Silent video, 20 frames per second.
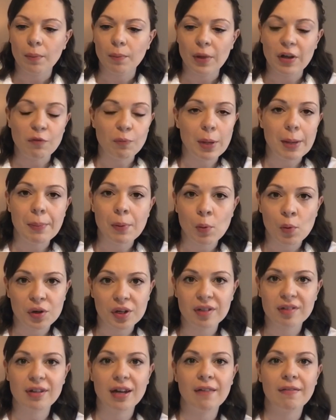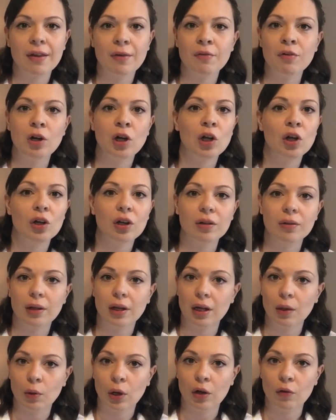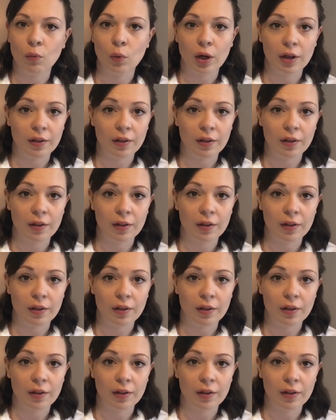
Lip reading: if people want to stand there and look at